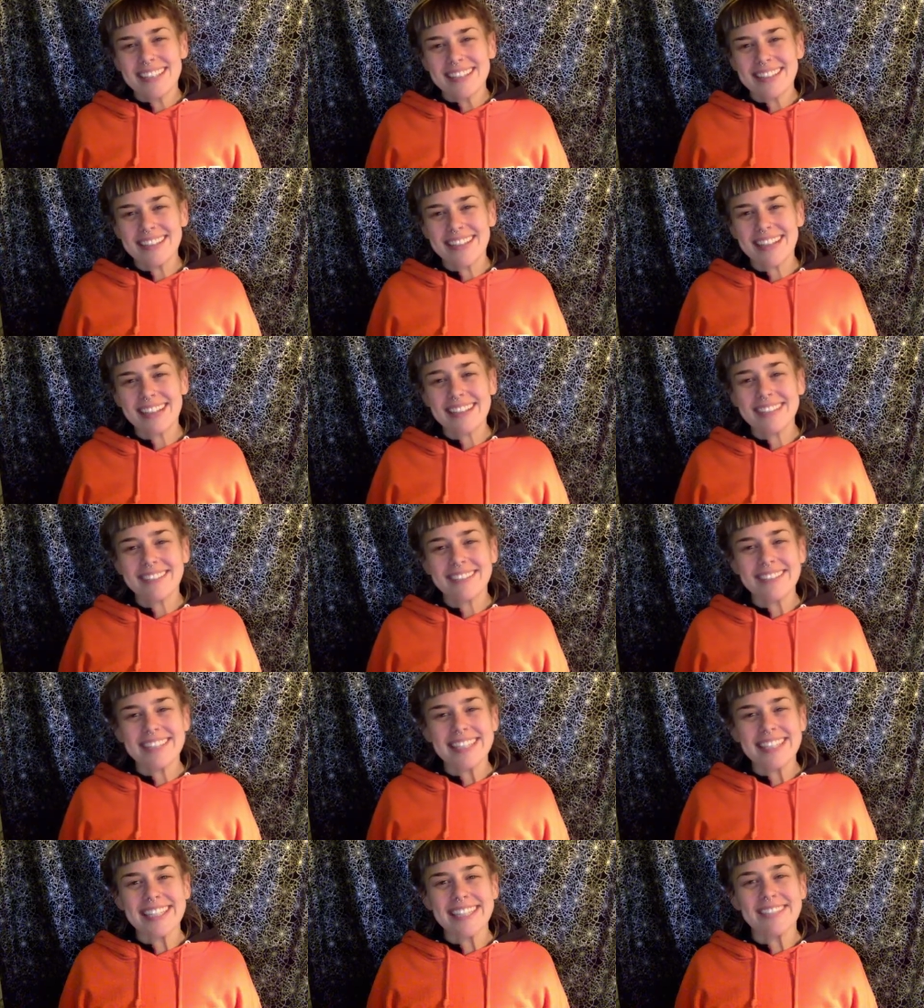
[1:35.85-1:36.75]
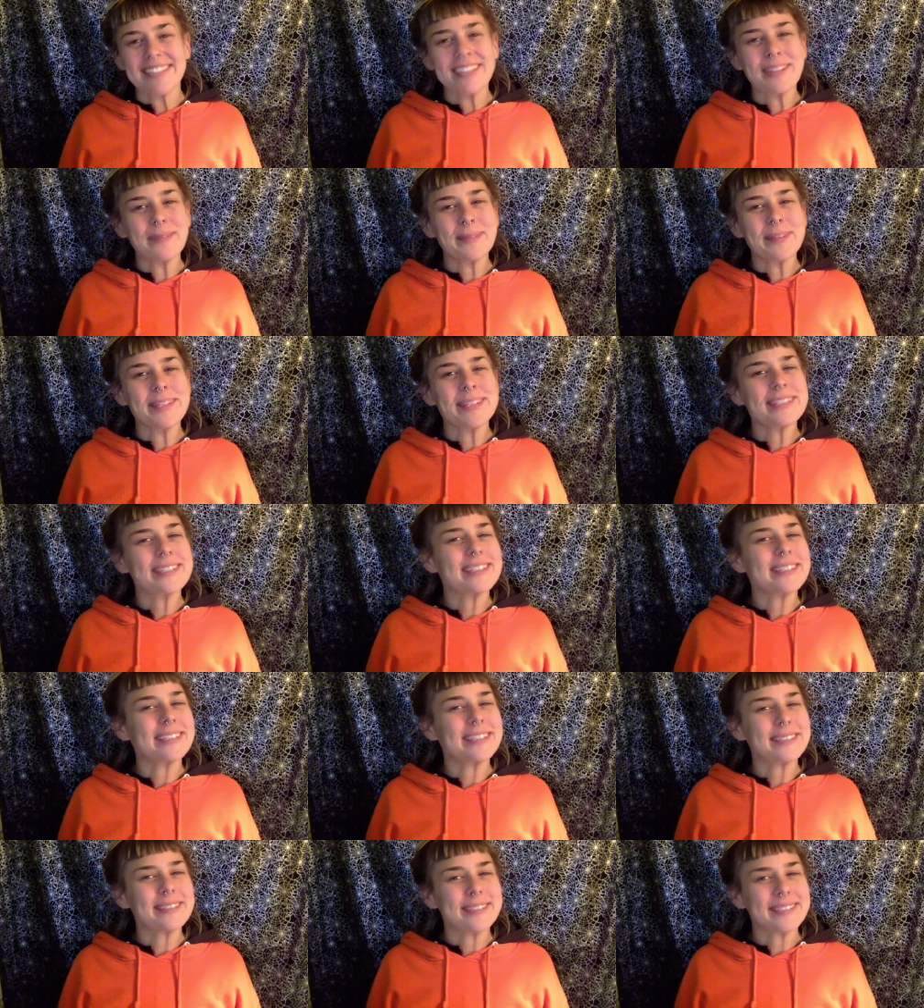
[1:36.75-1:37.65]
Life is giving you the
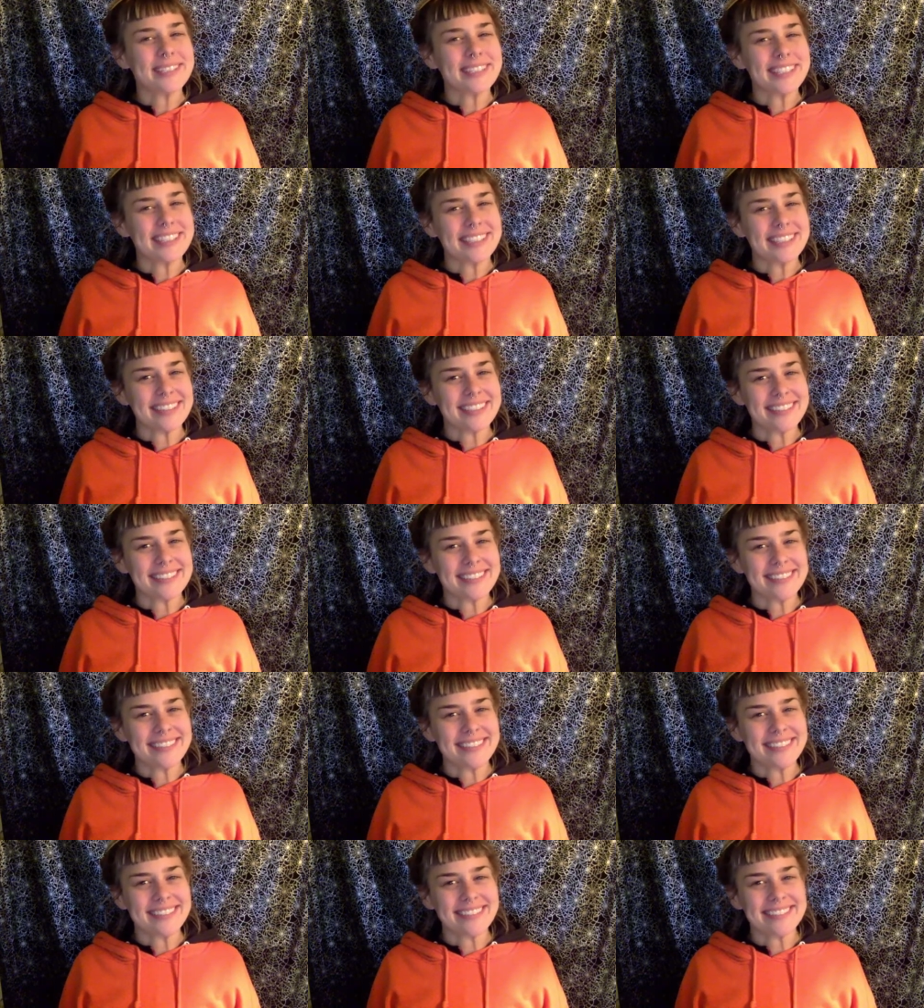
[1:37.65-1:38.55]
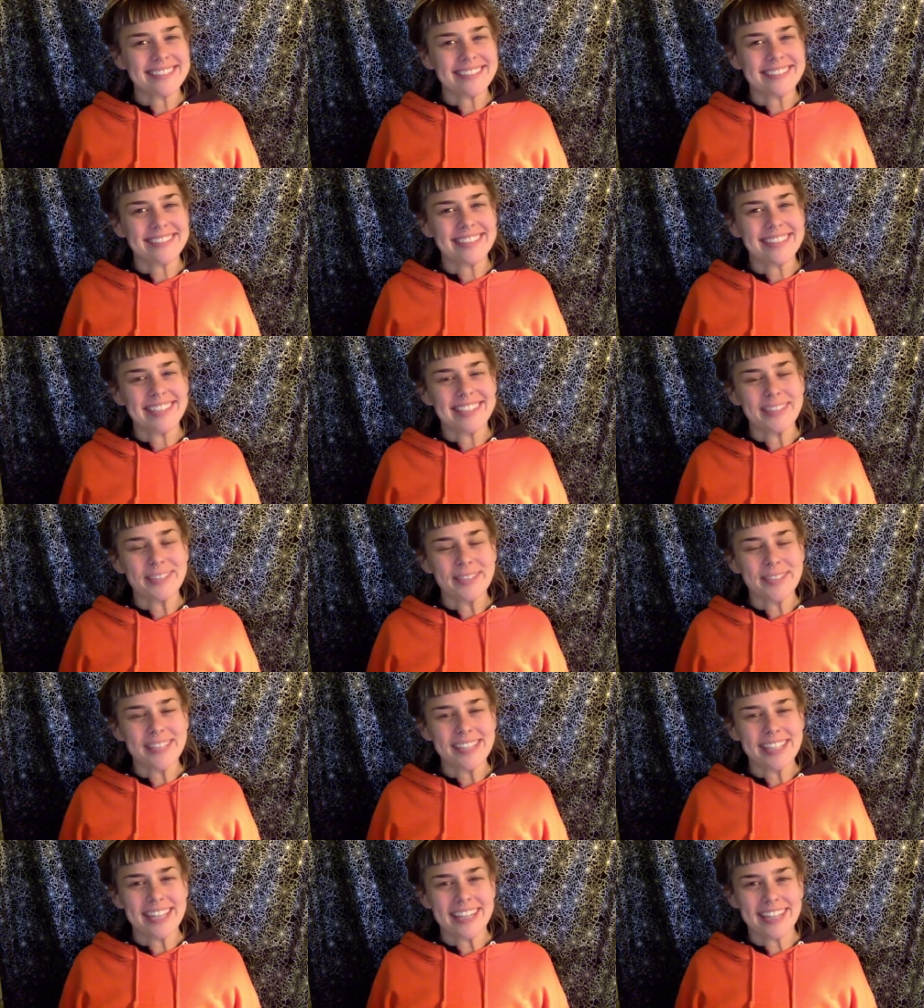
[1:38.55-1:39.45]
solution that you
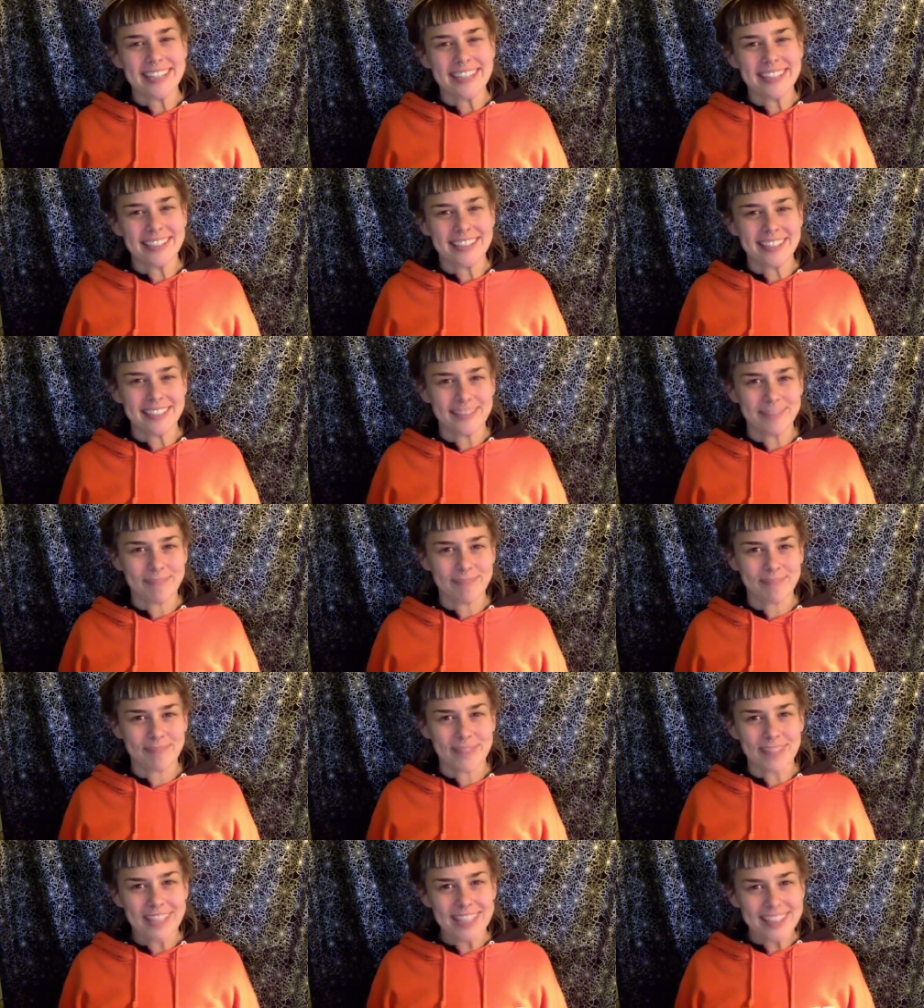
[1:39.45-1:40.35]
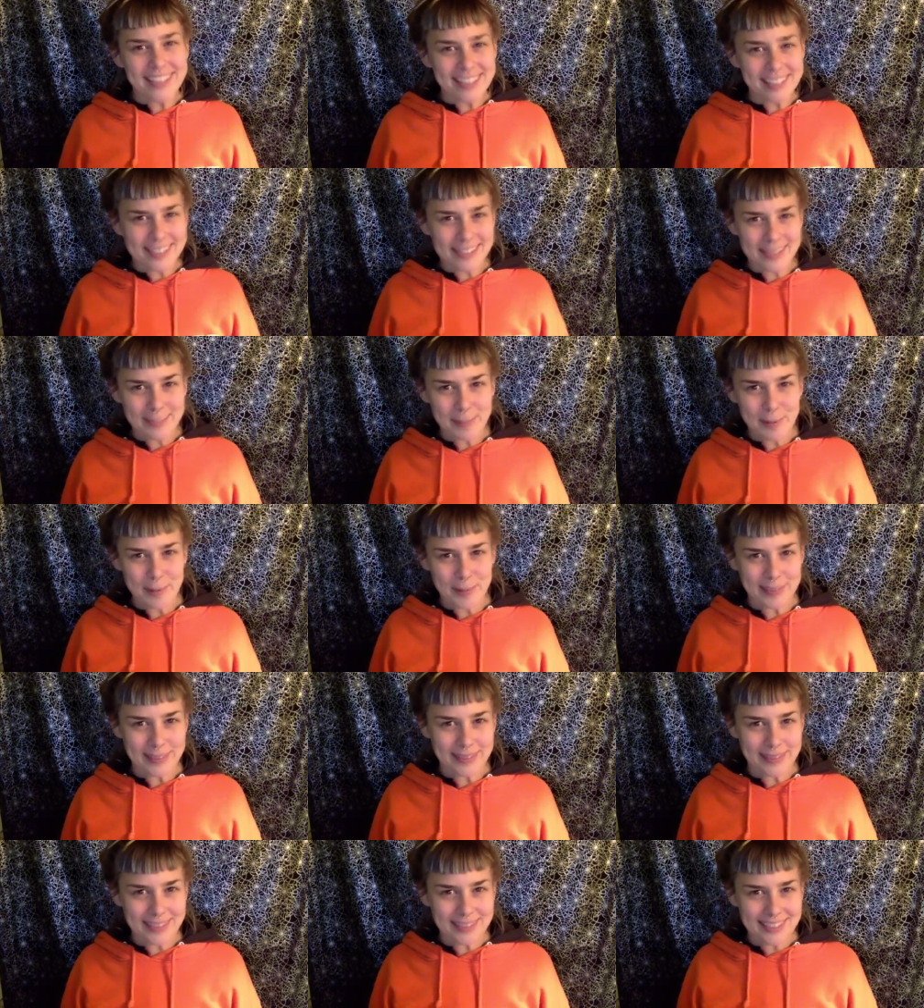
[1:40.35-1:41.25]
desire in this
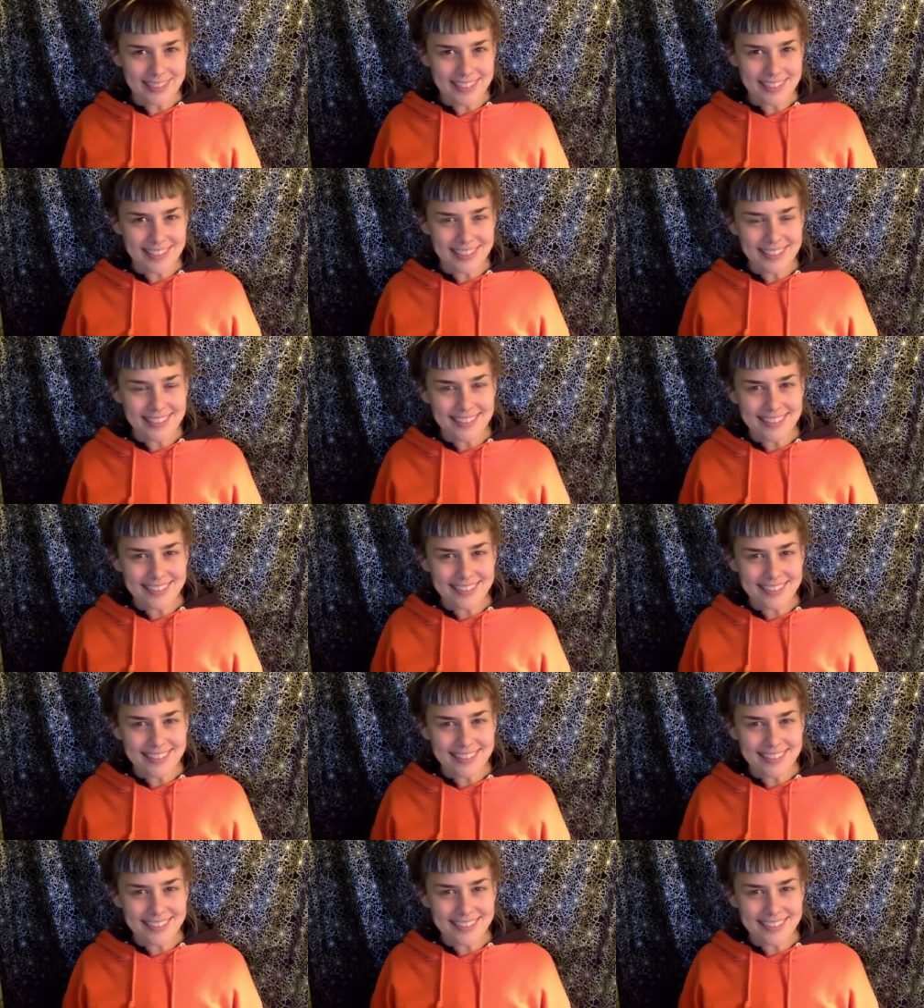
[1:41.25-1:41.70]
moment.